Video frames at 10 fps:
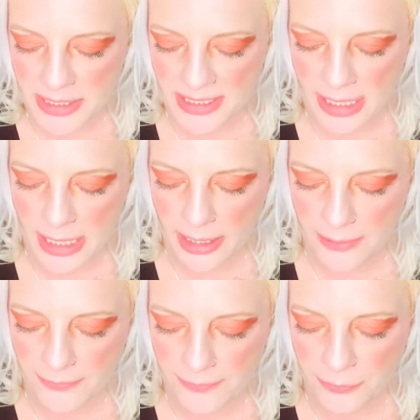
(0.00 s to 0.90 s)
Kit
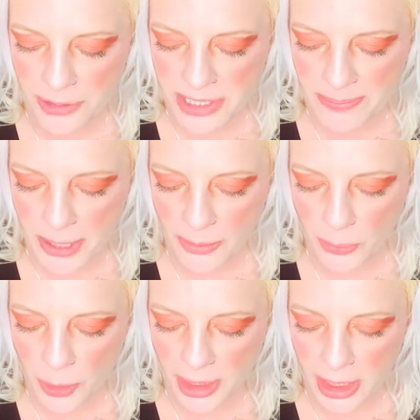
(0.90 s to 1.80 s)
for spell
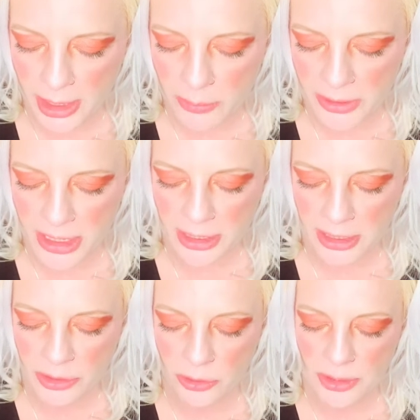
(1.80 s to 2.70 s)
working within the
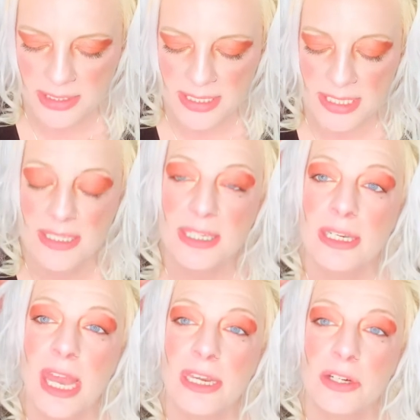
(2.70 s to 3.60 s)
current
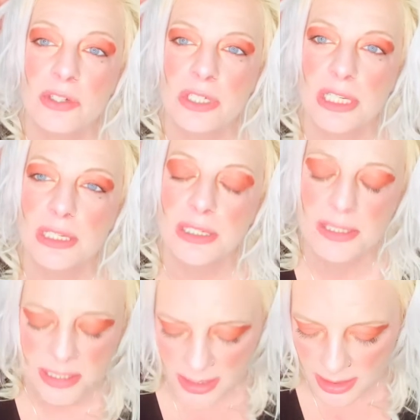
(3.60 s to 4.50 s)
season energies,